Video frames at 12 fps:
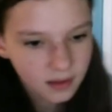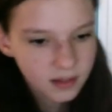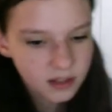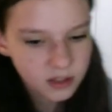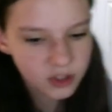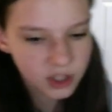
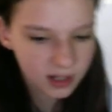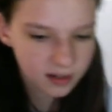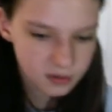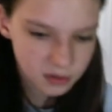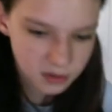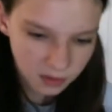This chair
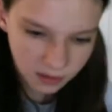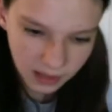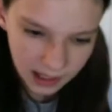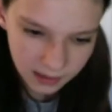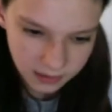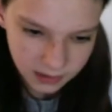is so
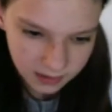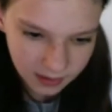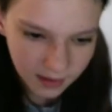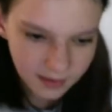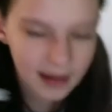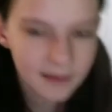loud.
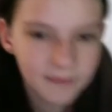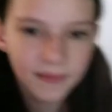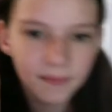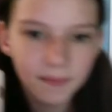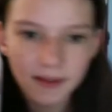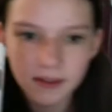Okay.
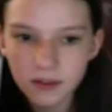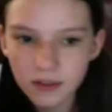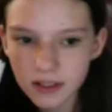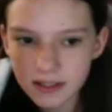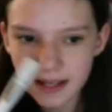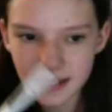Choose
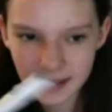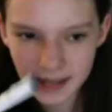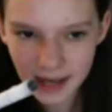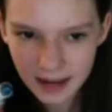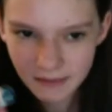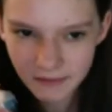this like
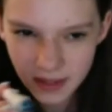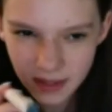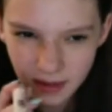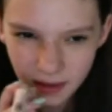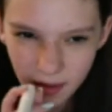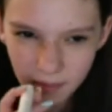
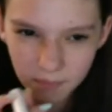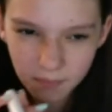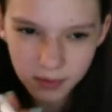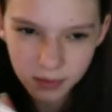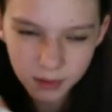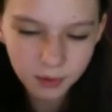navy
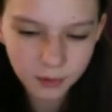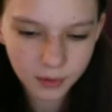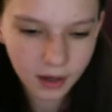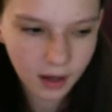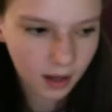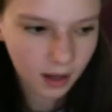blue.
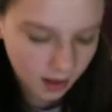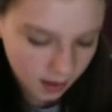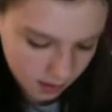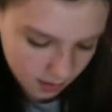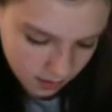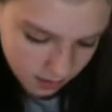
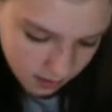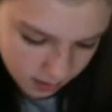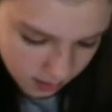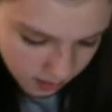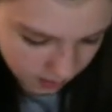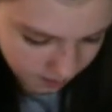
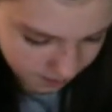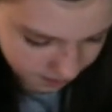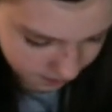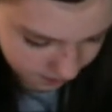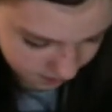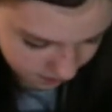
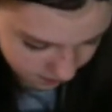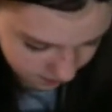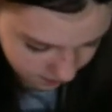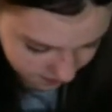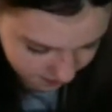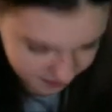
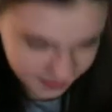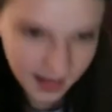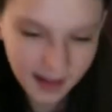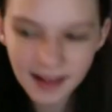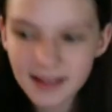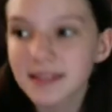
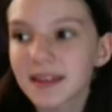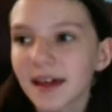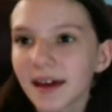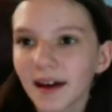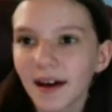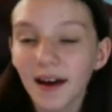Let's
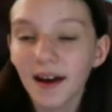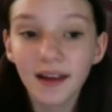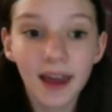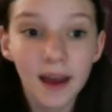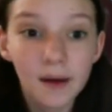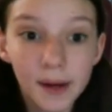think.
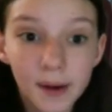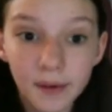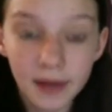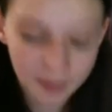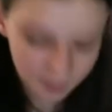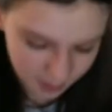
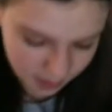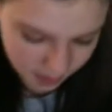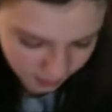Karaoke with your